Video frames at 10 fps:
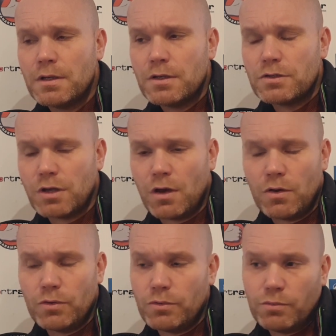
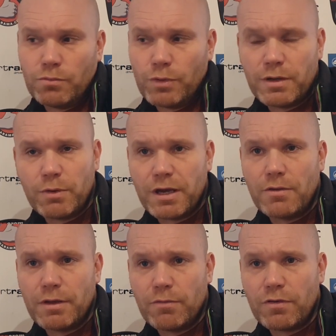So we
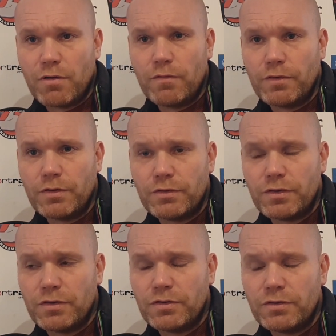go there with confidence,
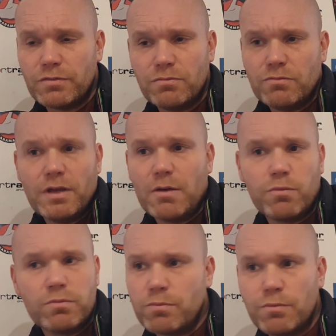and yeah,
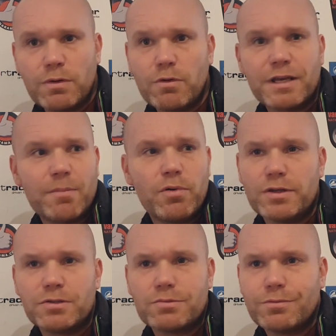we want to get
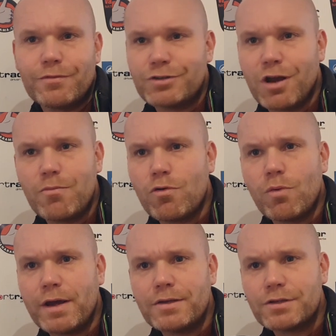points whether it's home or
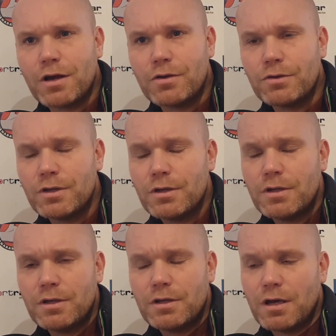away. So
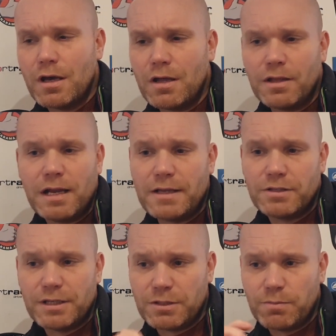the
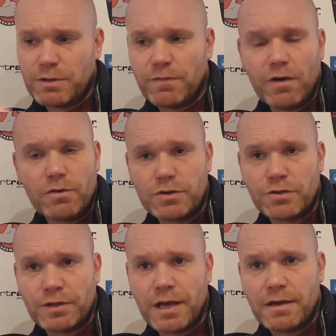lads need to be
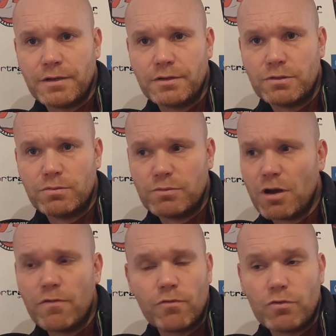focused on that, and
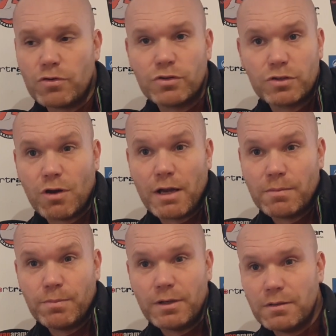the overall good side,
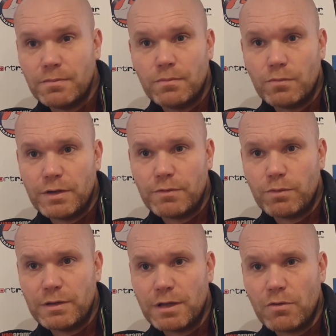but we
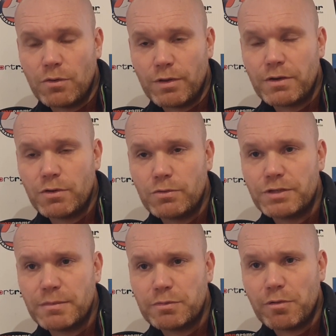know that we can cause
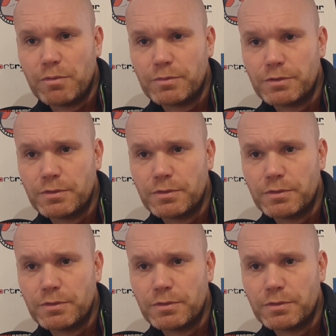teams problems.